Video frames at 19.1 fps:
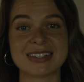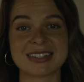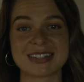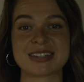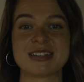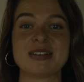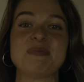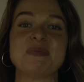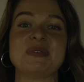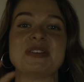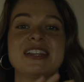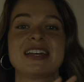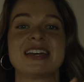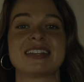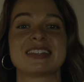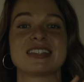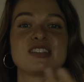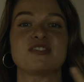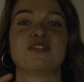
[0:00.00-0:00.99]
It's going to be
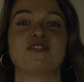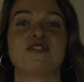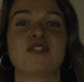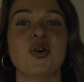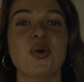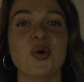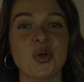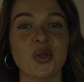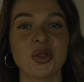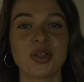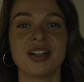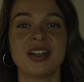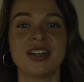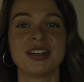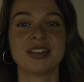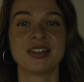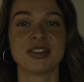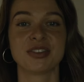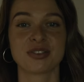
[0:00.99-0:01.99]
like this full
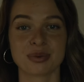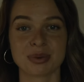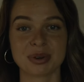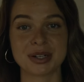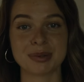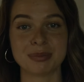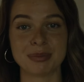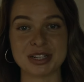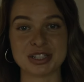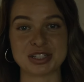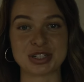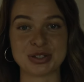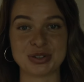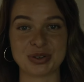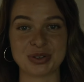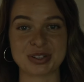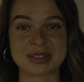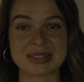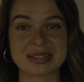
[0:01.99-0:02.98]

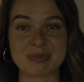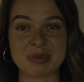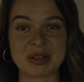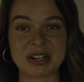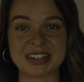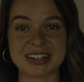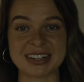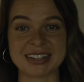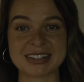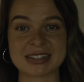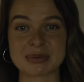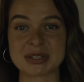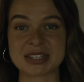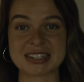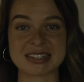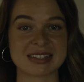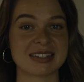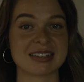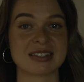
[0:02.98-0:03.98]
three-dimensional experience
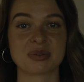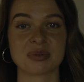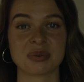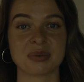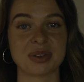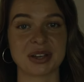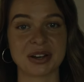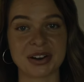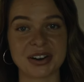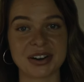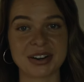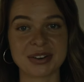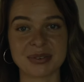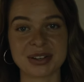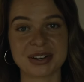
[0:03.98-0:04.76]
because that's what we are.